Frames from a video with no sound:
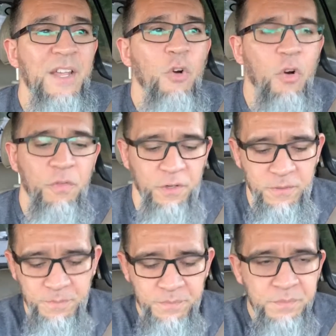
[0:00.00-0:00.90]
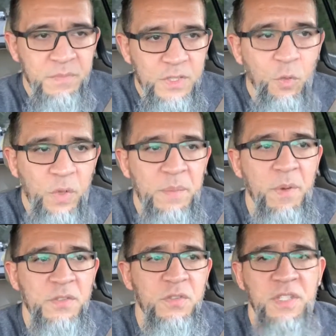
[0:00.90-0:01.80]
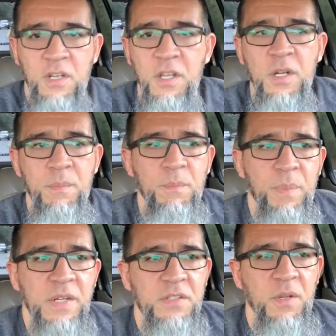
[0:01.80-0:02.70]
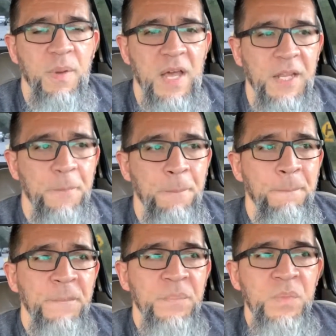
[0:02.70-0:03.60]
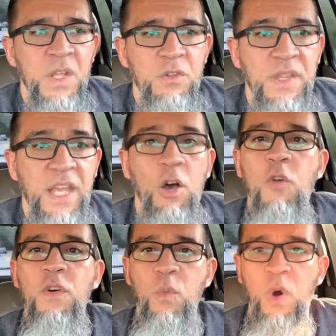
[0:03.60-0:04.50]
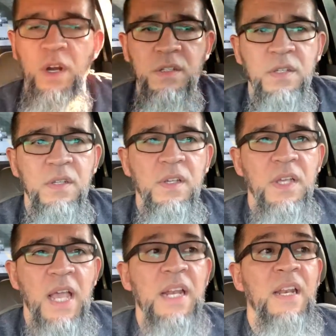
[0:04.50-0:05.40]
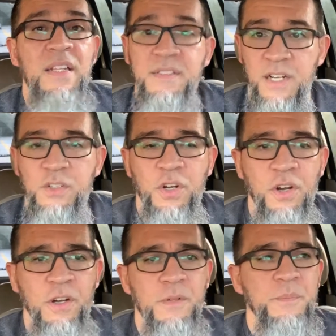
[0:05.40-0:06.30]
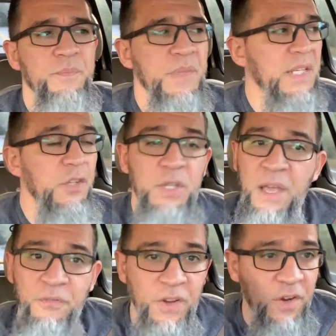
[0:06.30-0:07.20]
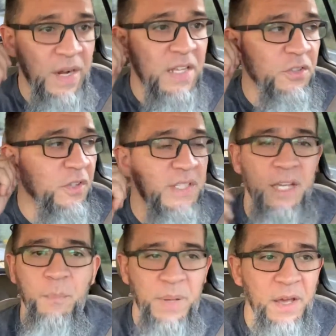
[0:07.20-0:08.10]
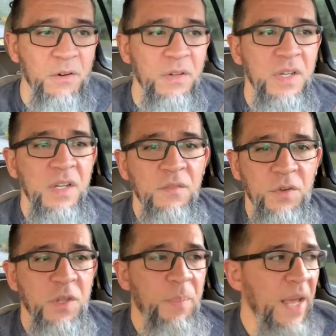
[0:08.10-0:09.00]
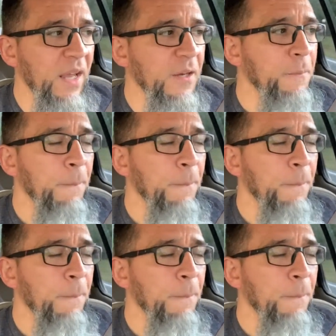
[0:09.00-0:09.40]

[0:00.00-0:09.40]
over the weak muscles in other parts of your body, so they get overworked and then they start to hurt. And then you can't figure it out, so you take a pill for the pain,